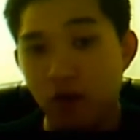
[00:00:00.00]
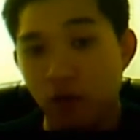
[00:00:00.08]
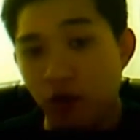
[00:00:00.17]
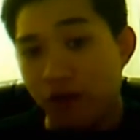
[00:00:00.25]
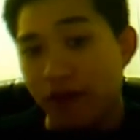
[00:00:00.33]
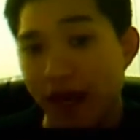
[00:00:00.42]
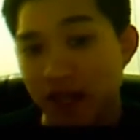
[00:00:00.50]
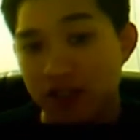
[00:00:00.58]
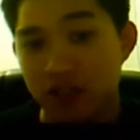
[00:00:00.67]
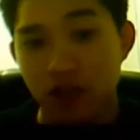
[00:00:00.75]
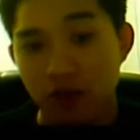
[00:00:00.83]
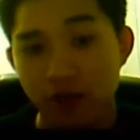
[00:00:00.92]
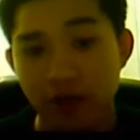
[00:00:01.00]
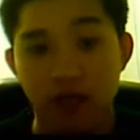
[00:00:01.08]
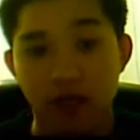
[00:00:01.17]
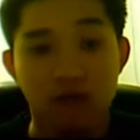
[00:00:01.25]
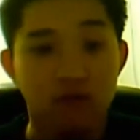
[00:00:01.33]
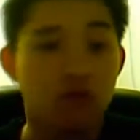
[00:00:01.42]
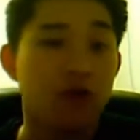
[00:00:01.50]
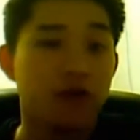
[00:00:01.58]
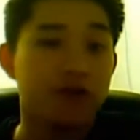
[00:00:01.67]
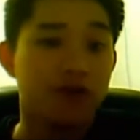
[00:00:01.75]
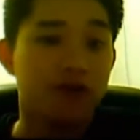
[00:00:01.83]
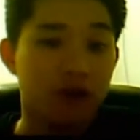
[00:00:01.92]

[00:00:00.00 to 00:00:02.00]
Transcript: where they're actually located, where right.